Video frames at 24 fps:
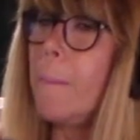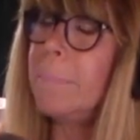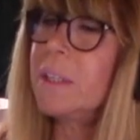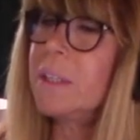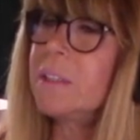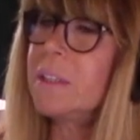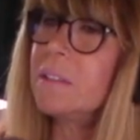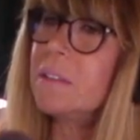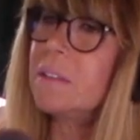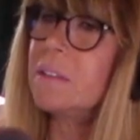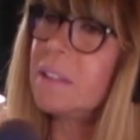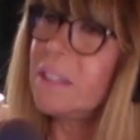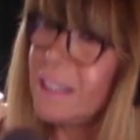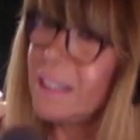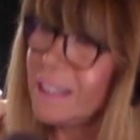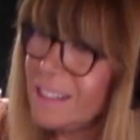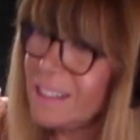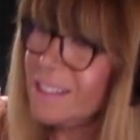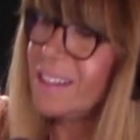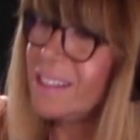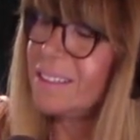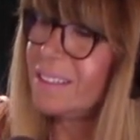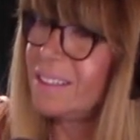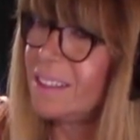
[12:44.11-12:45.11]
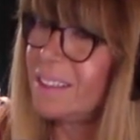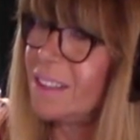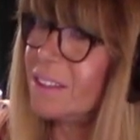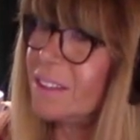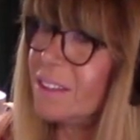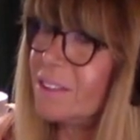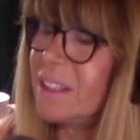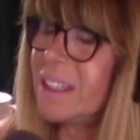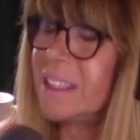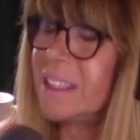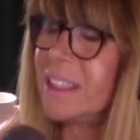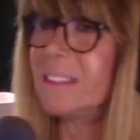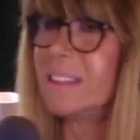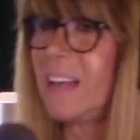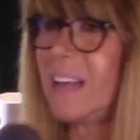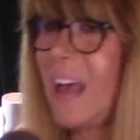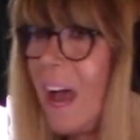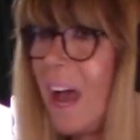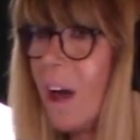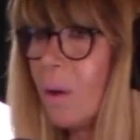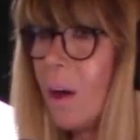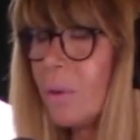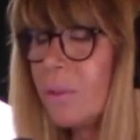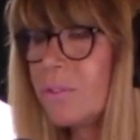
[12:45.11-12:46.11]
But he does his in his
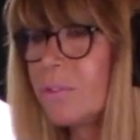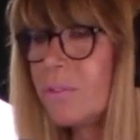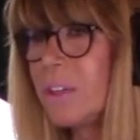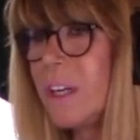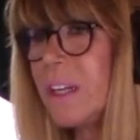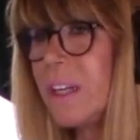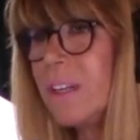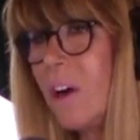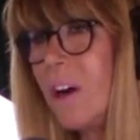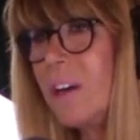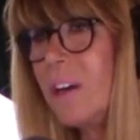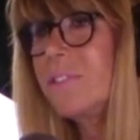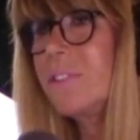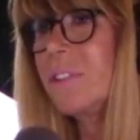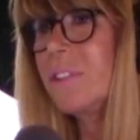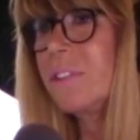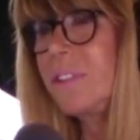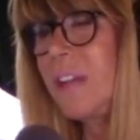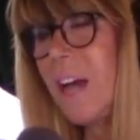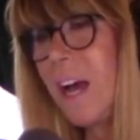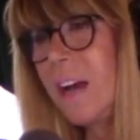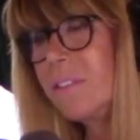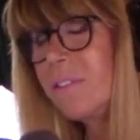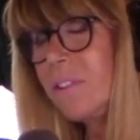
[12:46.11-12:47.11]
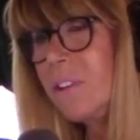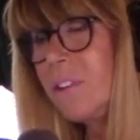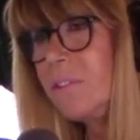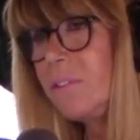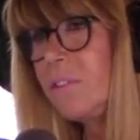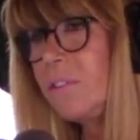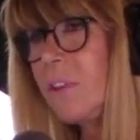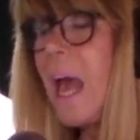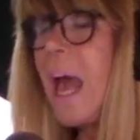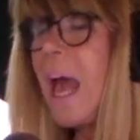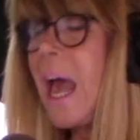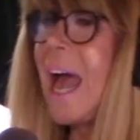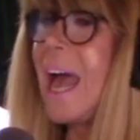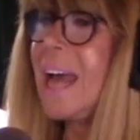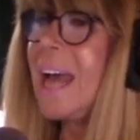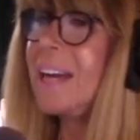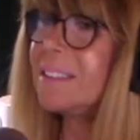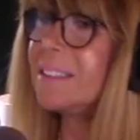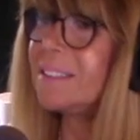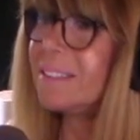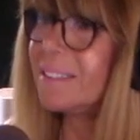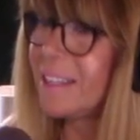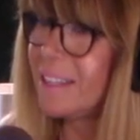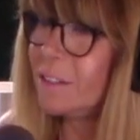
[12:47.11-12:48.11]
house in Austin, Texas,
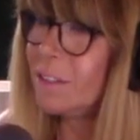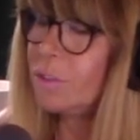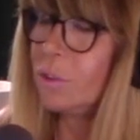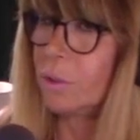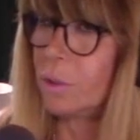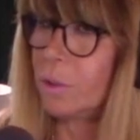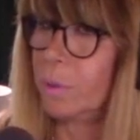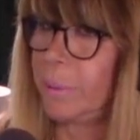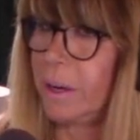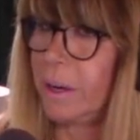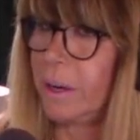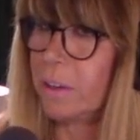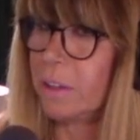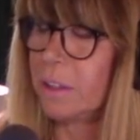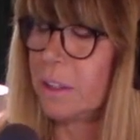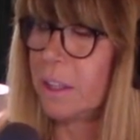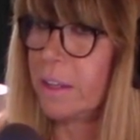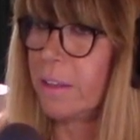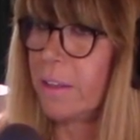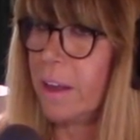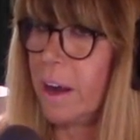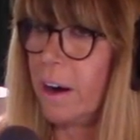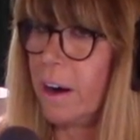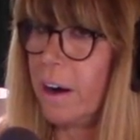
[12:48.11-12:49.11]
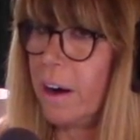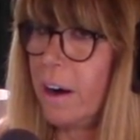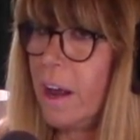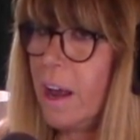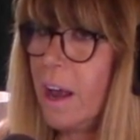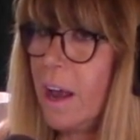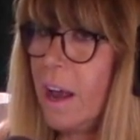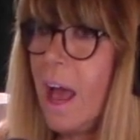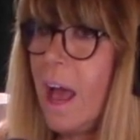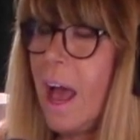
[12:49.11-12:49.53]
and his kids are apparently there.